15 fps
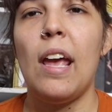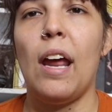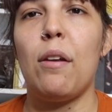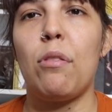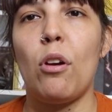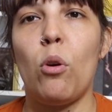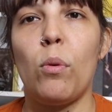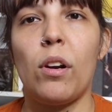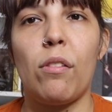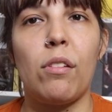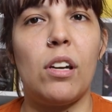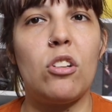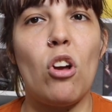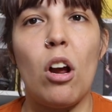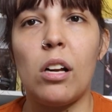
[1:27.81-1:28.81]
And so we're just
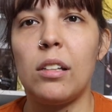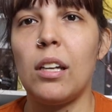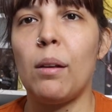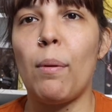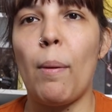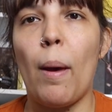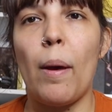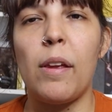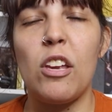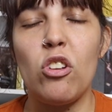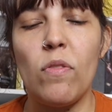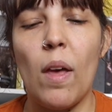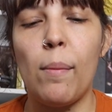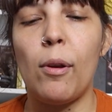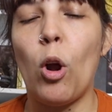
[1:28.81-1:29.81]
going to talk a little bit about each of them.